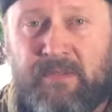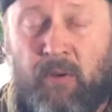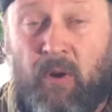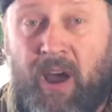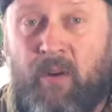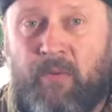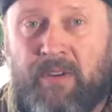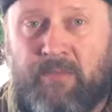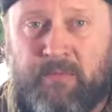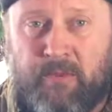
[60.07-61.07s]
or how
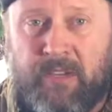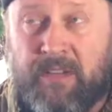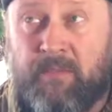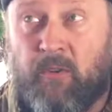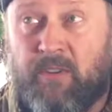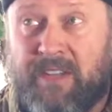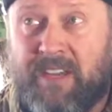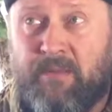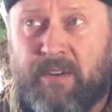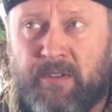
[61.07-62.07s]
we're working and what
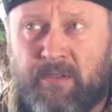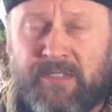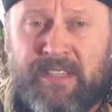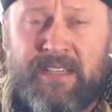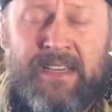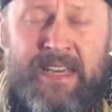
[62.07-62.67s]
gear we're using.